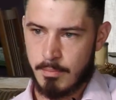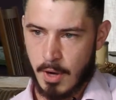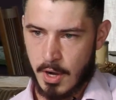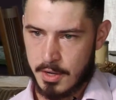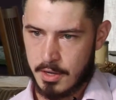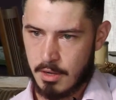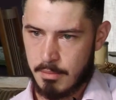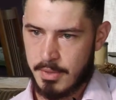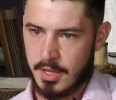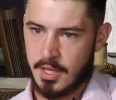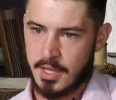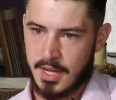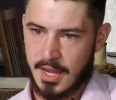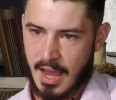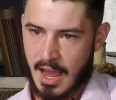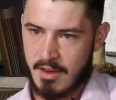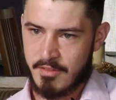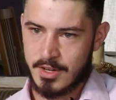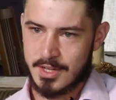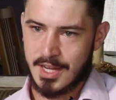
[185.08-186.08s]
with
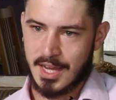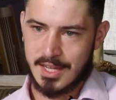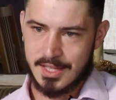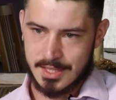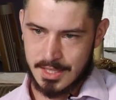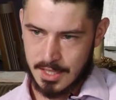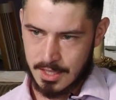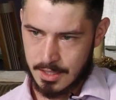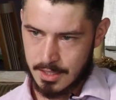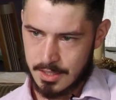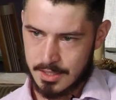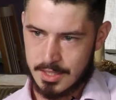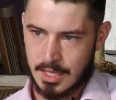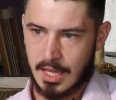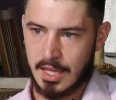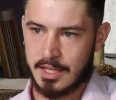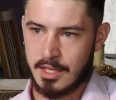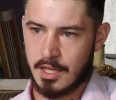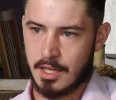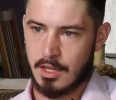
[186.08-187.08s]
marketability, advertising,
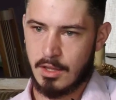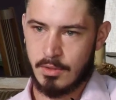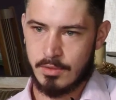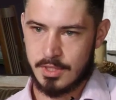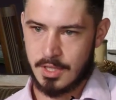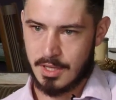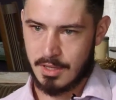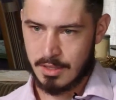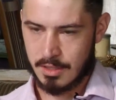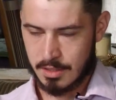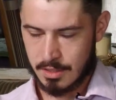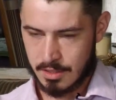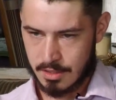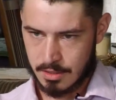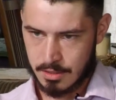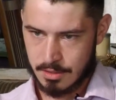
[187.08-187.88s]
selling, and closing.